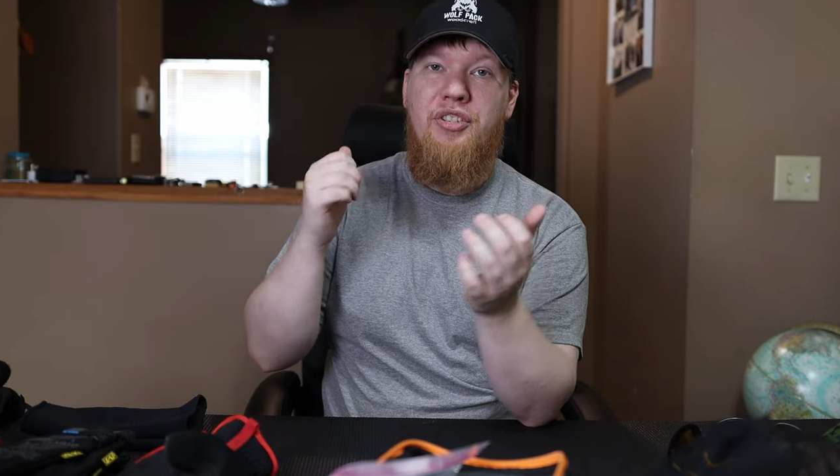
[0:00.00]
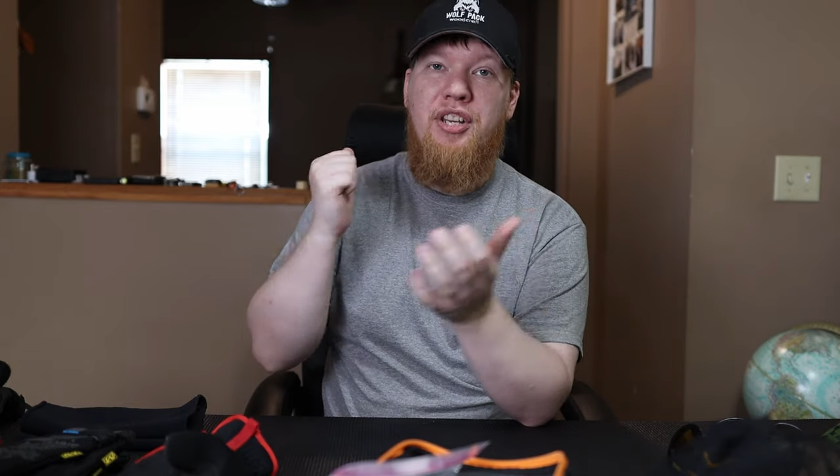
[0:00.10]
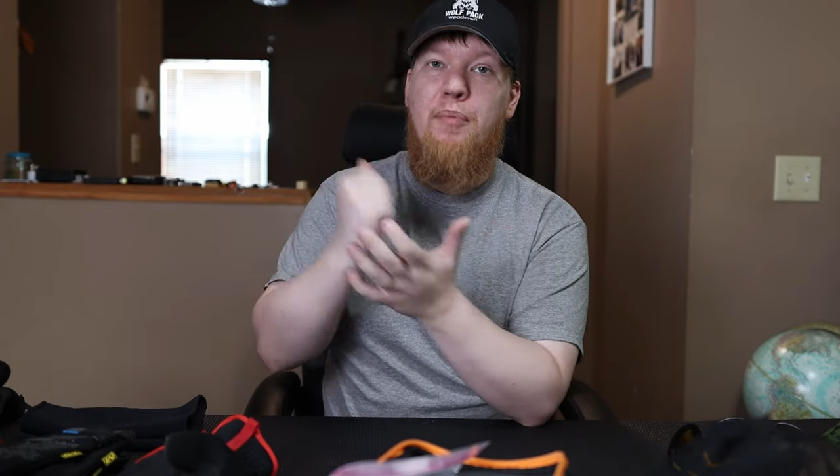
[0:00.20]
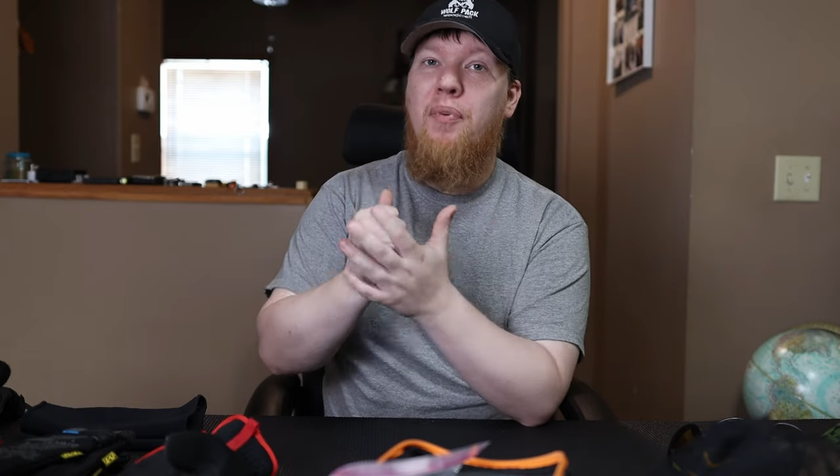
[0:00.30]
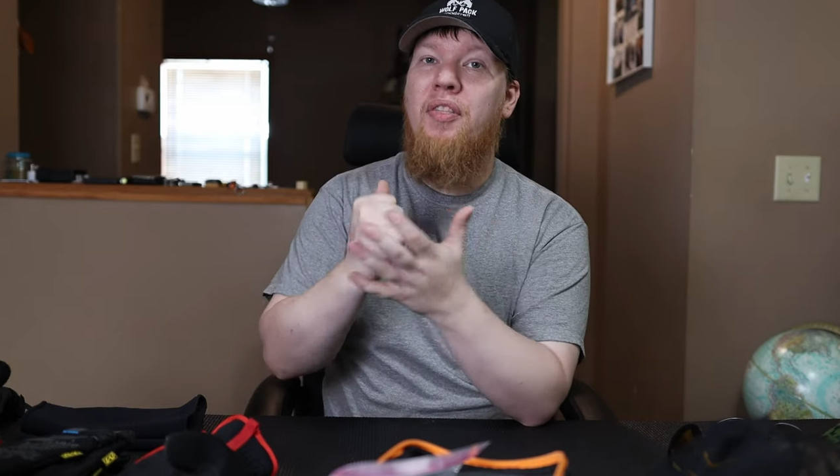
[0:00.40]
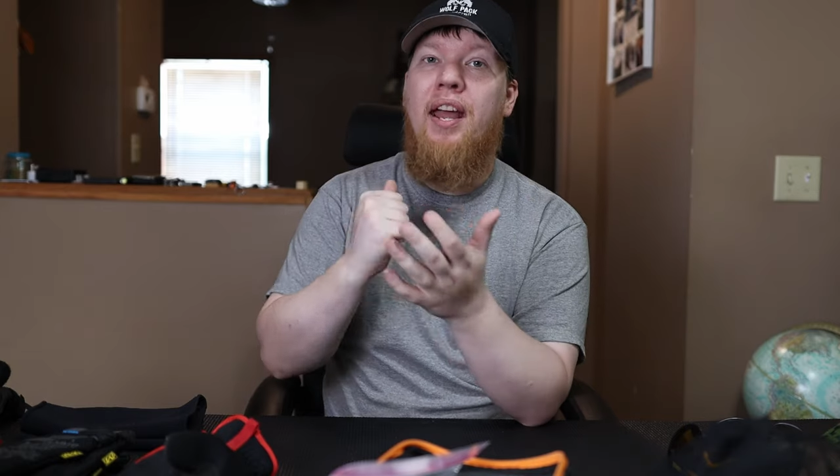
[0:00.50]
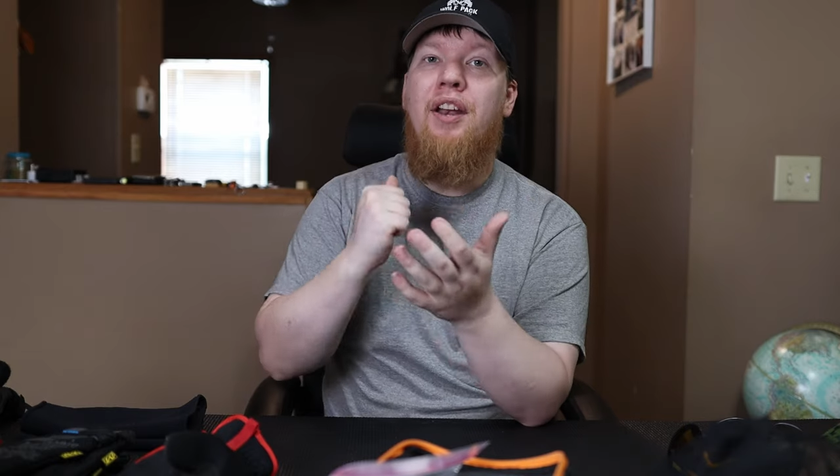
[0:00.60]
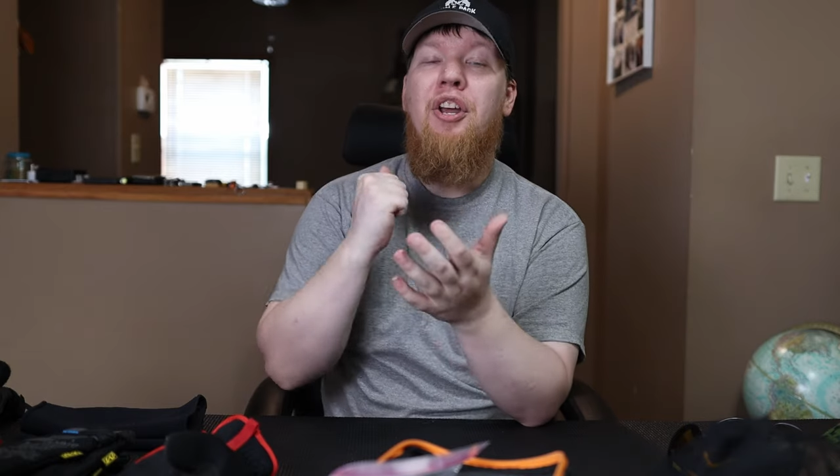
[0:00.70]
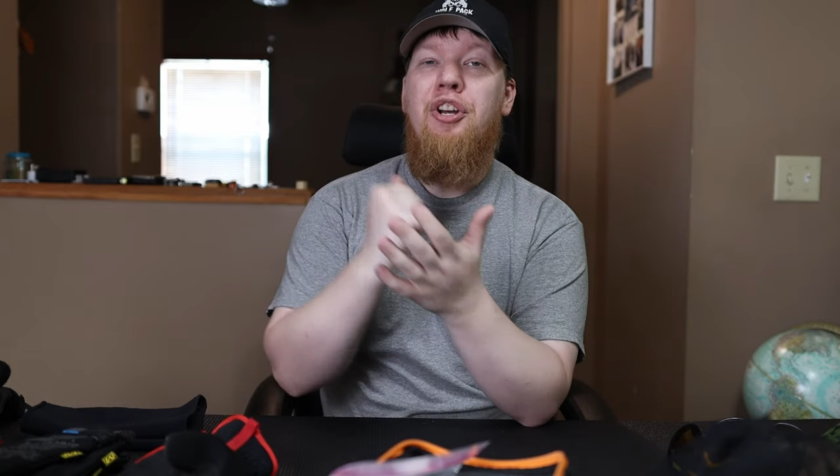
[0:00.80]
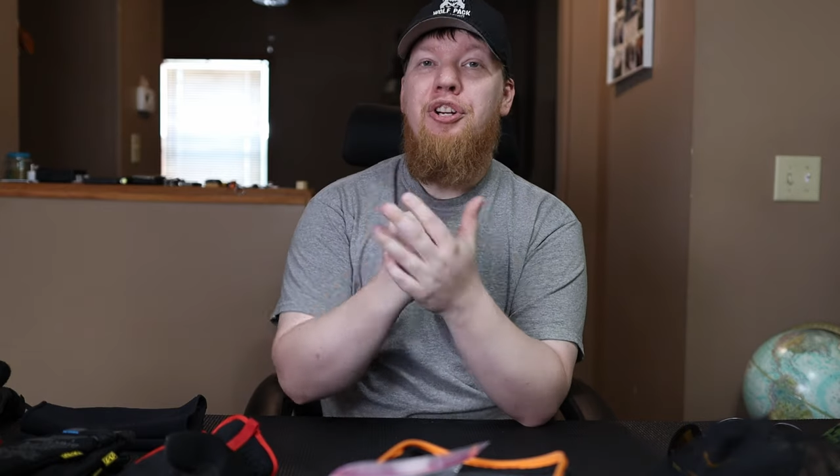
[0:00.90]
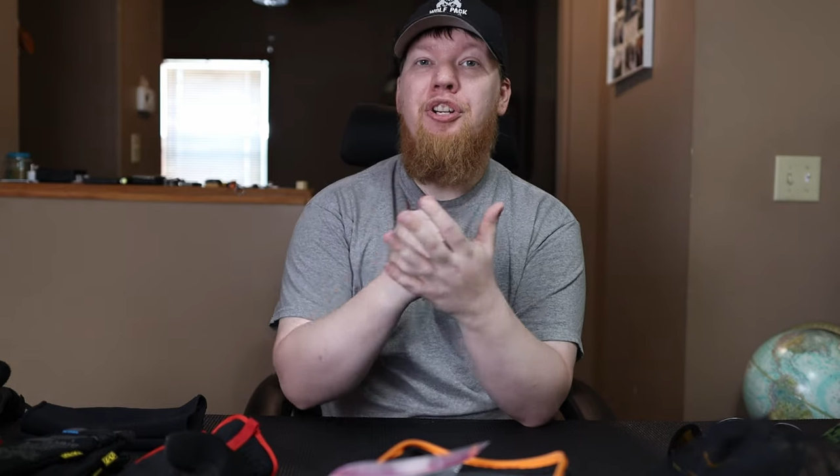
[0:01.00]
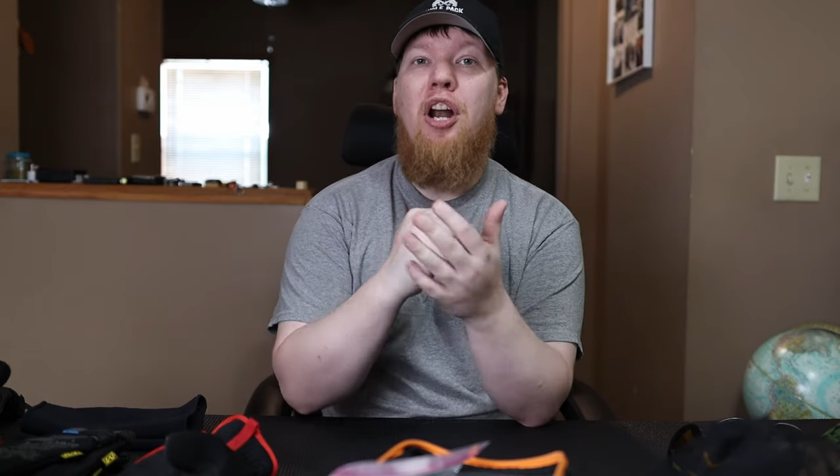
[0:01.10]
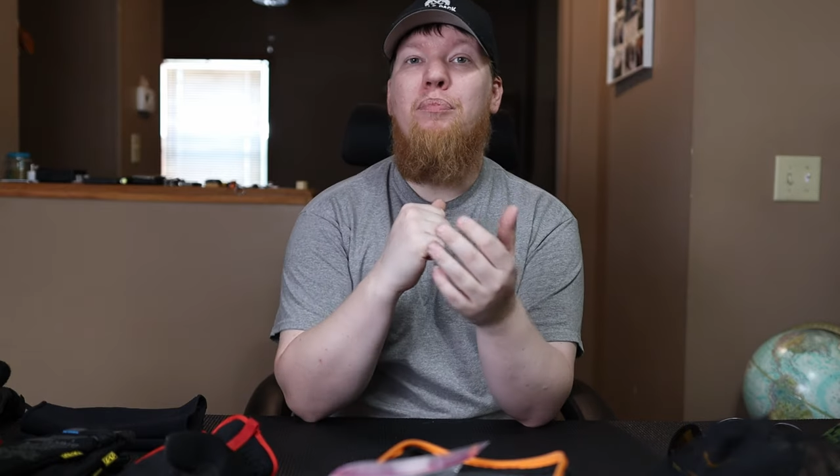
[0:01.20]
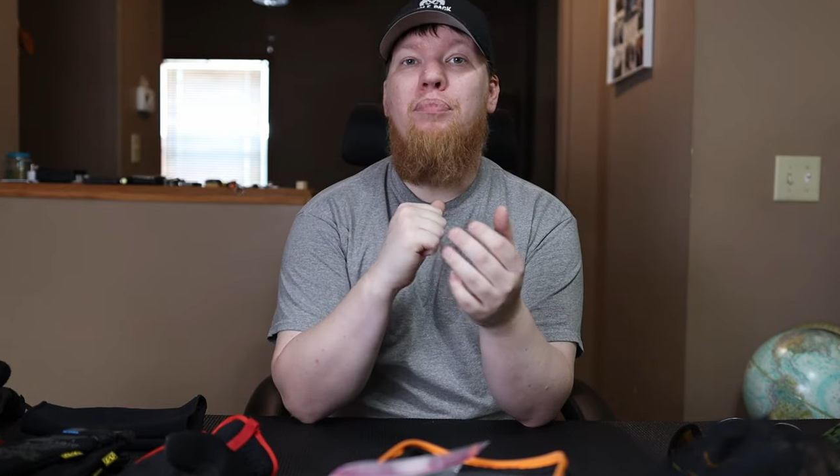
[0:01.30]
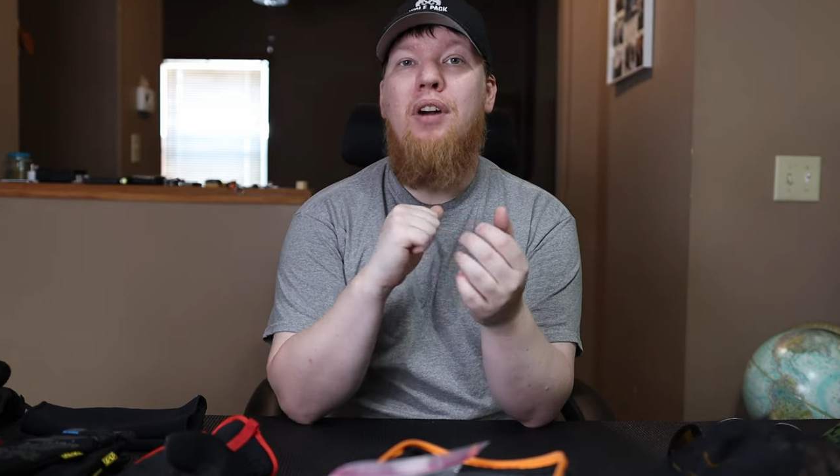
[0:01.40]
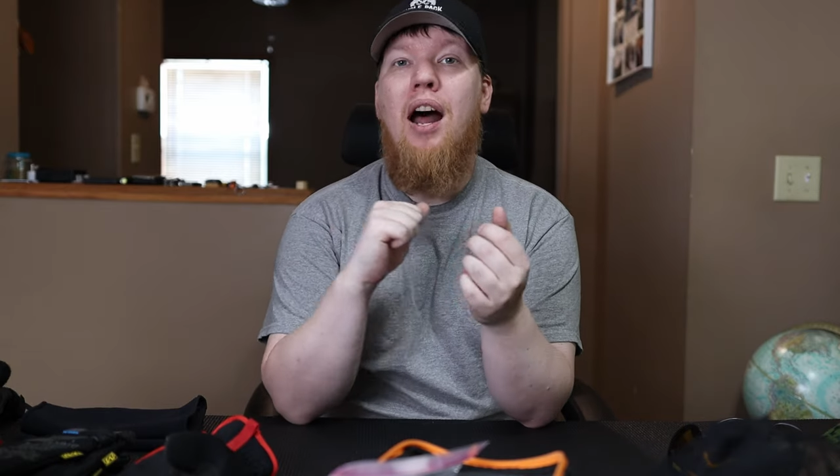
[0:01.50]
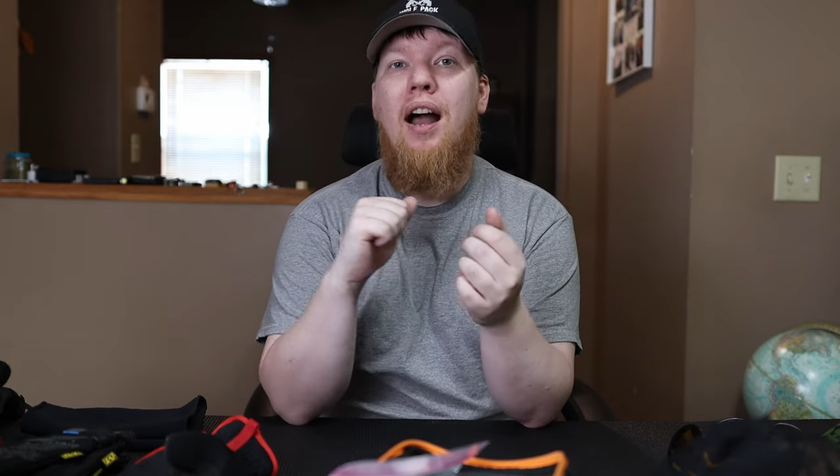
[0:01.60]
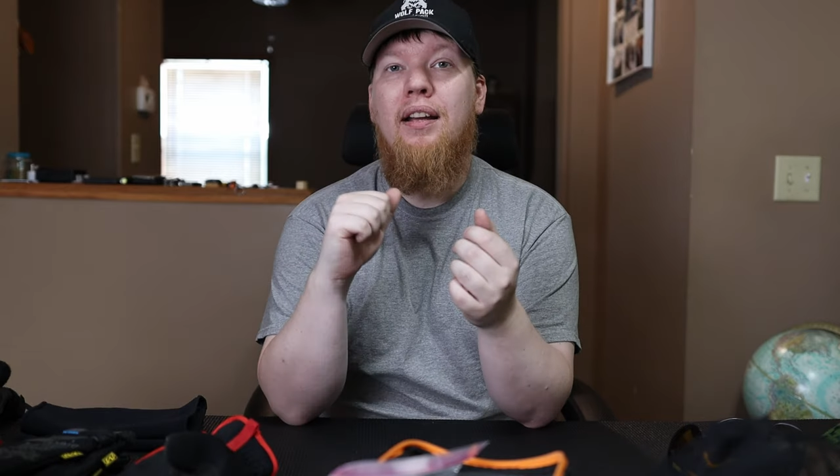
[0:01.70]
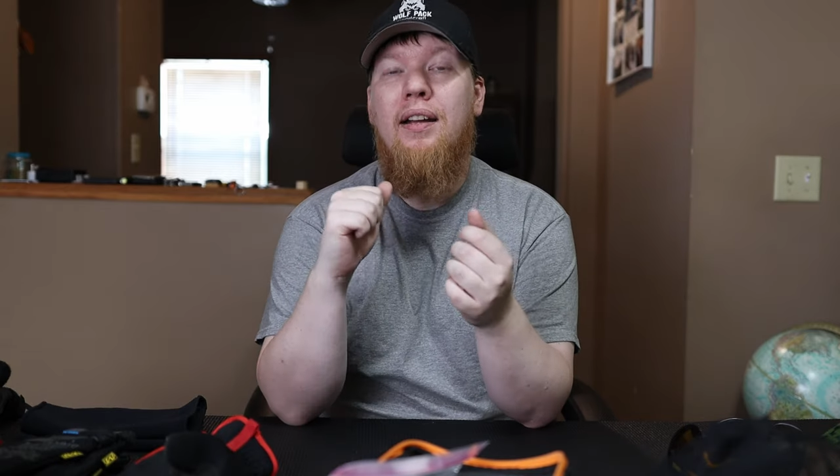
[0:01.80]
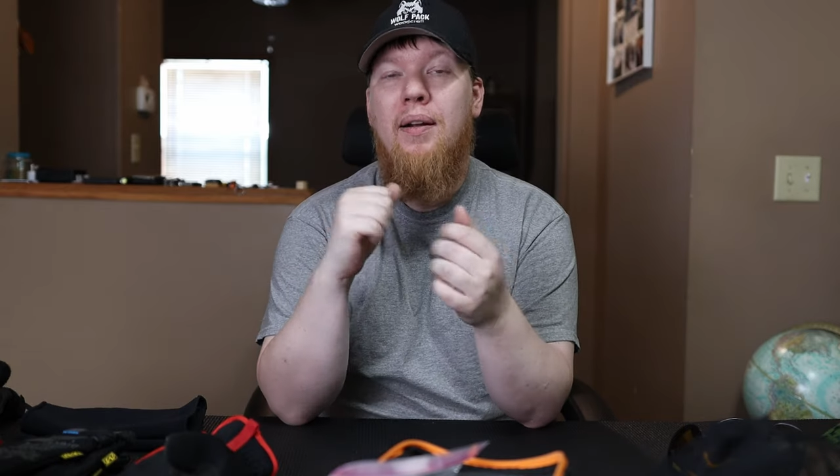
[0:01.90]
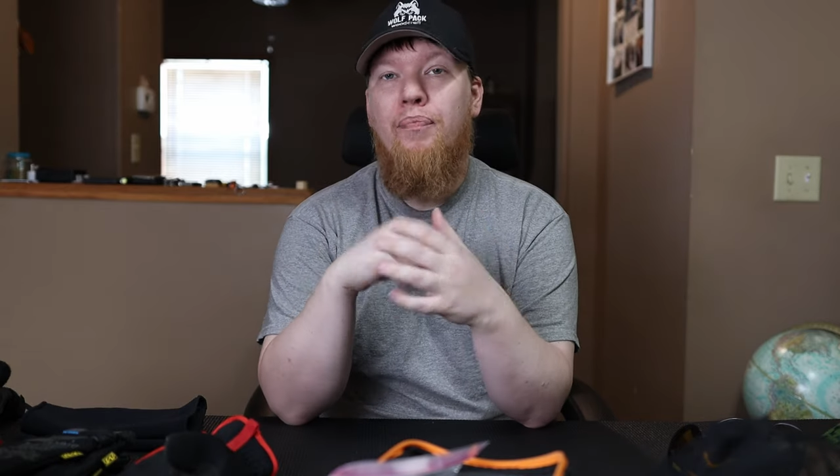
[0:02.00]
step on that sharp rock.